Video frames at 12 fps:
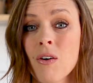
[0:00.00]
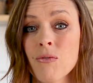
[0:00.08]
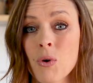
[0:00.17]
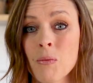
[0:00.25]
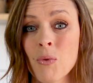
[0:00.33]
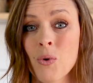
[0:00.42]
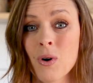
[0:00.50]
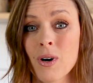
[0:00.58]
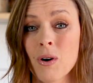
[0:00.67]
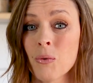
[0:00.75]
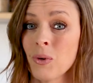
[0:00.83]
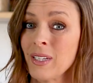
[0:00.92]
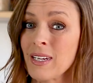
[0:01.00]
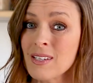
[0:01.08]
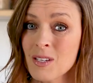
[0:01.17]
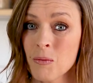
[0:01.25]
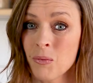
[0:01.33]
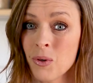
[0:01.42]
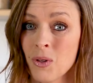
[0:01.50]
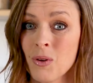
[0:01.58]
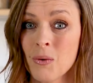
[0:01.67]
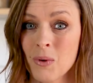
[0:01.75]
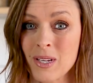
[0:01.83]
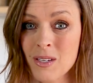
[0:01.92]
for more really
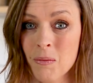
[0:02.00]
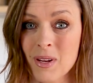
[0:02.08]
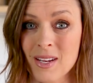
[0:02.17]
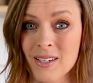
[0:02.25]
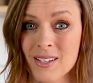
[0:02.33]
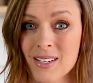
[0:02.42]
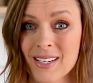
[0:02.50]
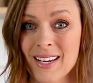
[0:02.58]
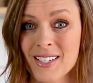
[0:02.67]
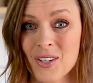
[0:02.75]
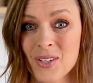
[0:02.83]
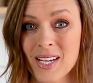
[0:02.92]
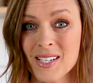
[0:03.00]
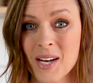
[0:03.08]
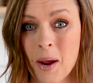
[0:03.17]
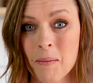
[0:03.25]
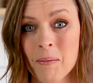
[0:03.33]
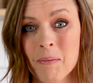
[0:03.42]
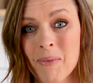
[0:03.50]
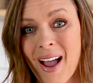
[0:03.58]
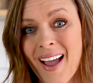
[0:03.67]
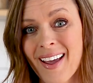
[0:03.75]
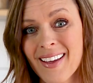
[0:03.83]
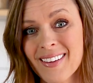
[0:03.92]
simple recipes. Until next time,
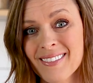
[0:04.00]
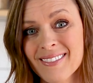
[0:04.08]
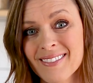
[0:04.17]
bye.